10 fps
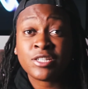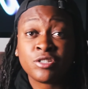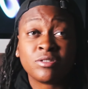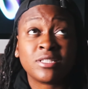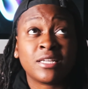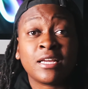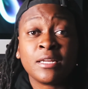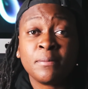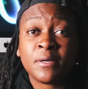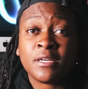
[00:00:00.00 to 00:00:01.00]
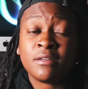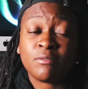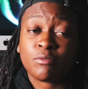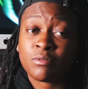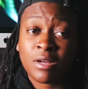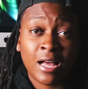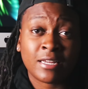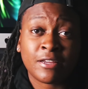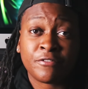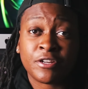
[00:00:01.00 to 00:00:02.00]
It shoots 1080p,
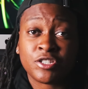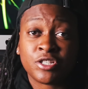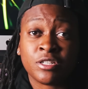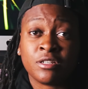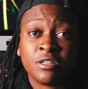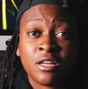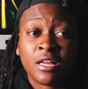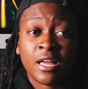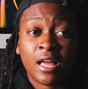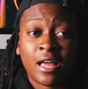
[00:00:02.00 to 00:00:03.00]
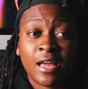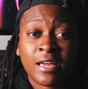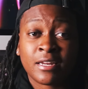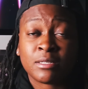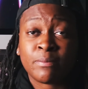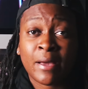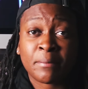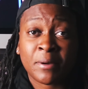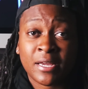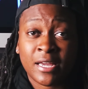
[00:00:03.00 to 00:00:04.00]
high definition, and it's
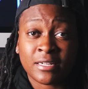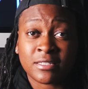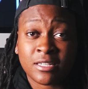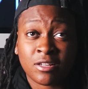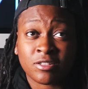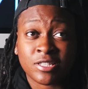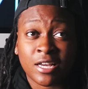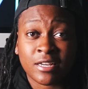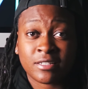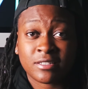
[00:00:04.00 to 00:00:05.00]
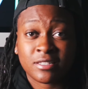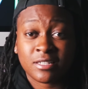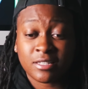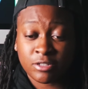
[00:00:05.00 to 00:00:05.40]
backed by Canon's color science.